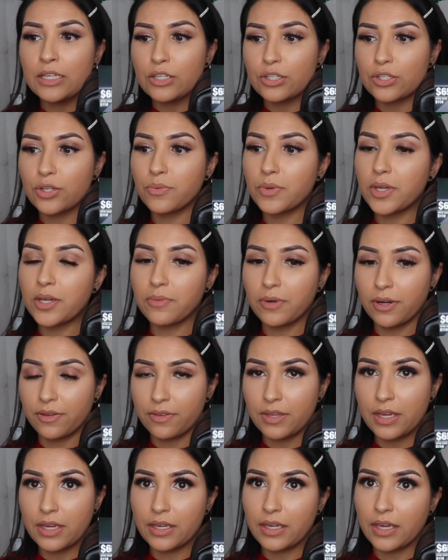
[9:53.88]
So we were
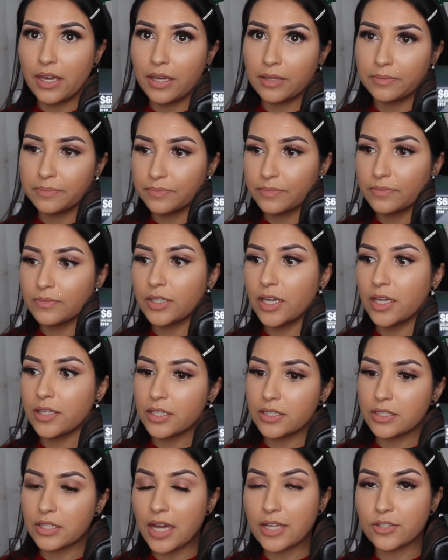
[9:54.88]
thinking, okay,
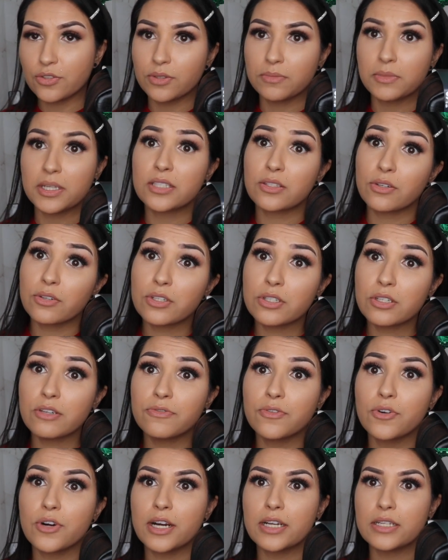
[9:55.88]
I told him, let's go to
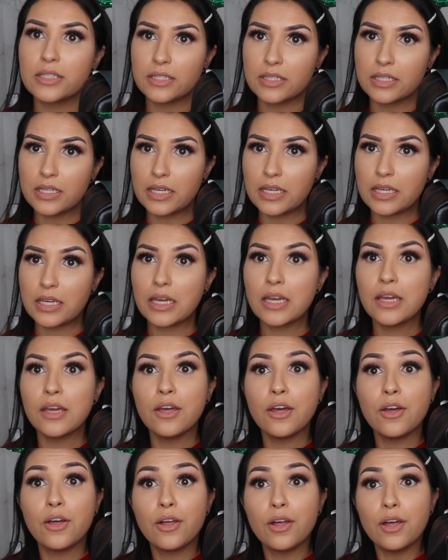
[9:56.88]
Sephora and see
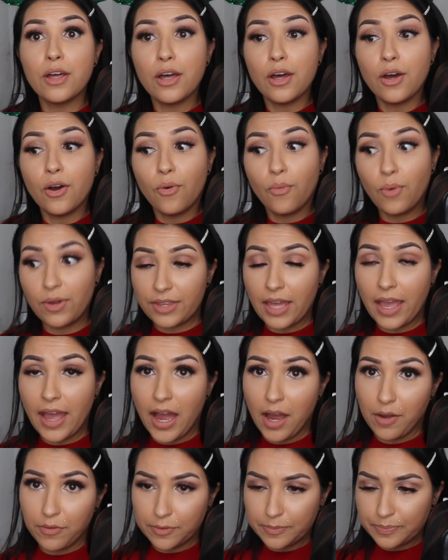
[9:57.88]
what they
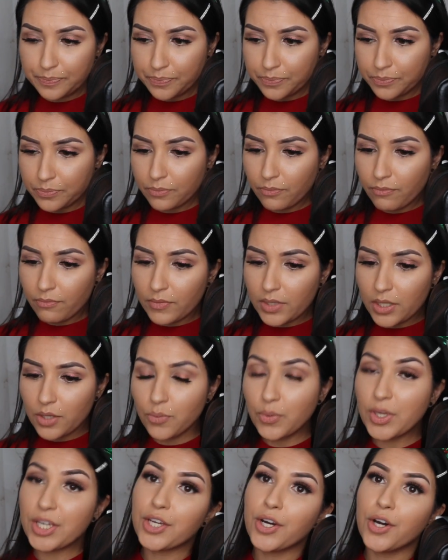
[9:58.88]
have.
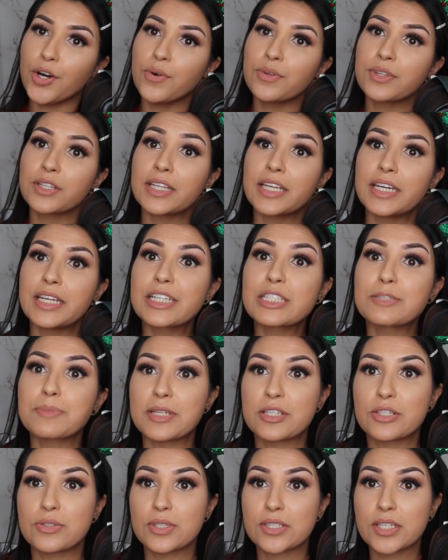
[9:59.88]
we go, and the lady
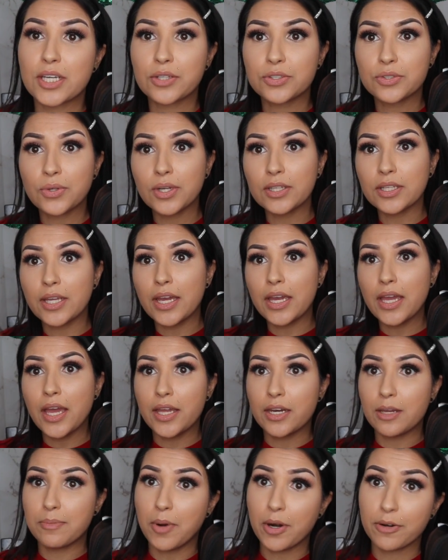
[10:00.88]
explains to us that a toilet
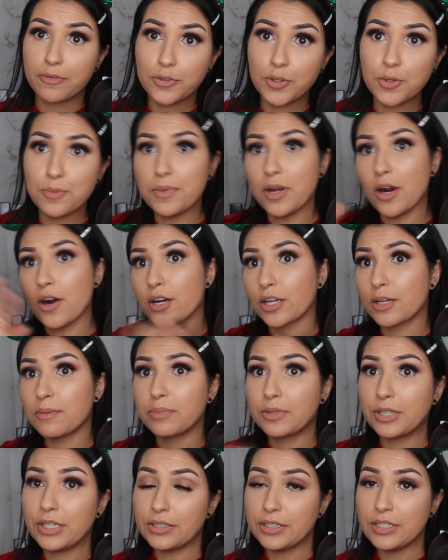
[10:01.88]
and a parfum are
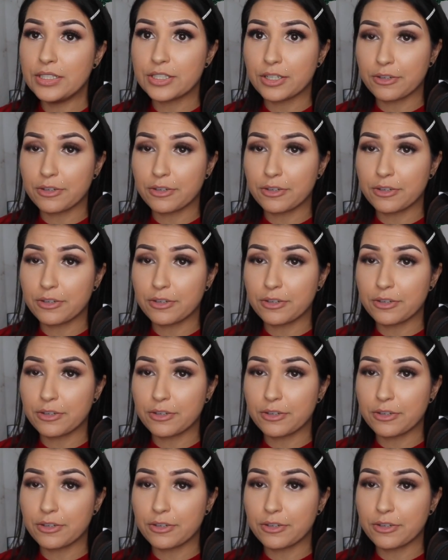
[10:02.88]
completely